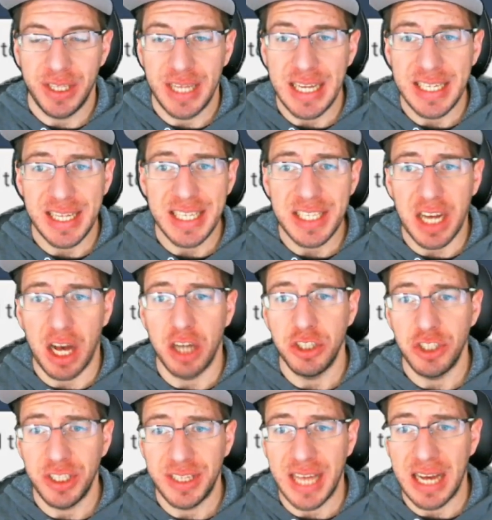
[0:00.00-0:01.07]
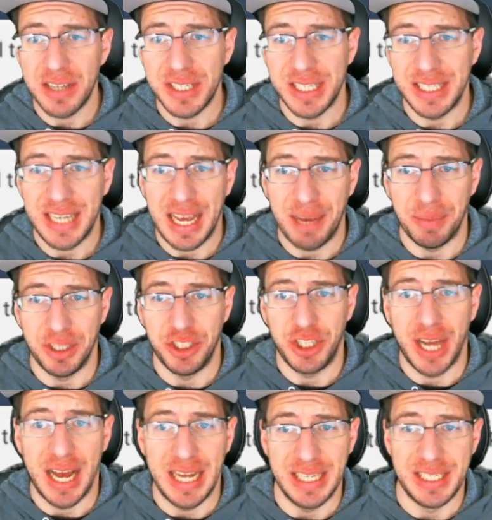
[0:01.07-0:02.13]
that's 100,000 damage,
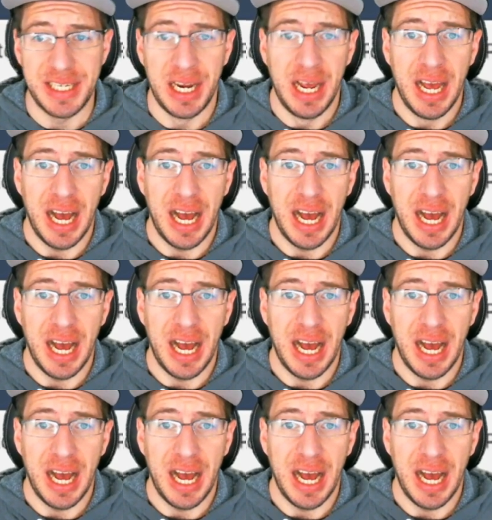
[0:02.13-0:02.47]
guys.